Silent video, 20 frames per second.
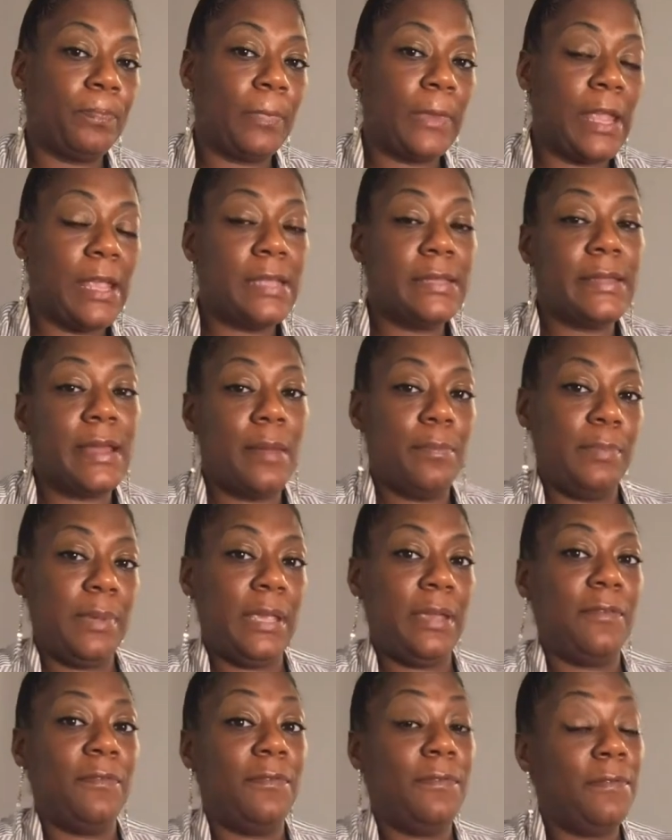end up
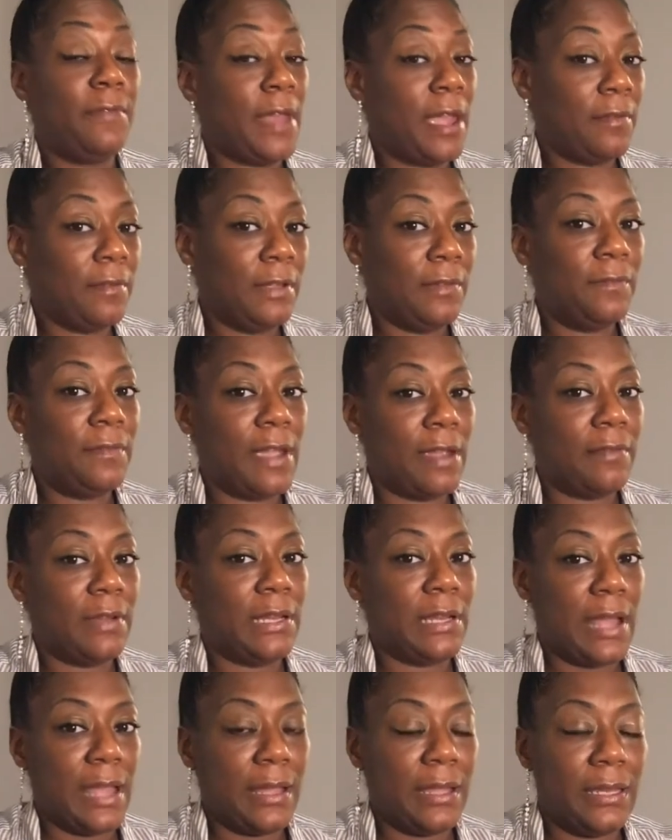being very, very
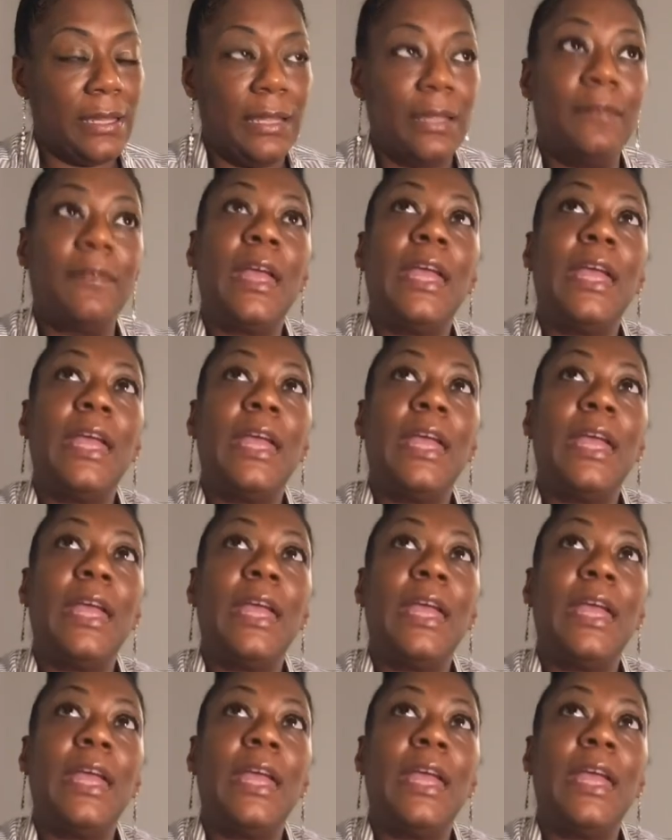negative.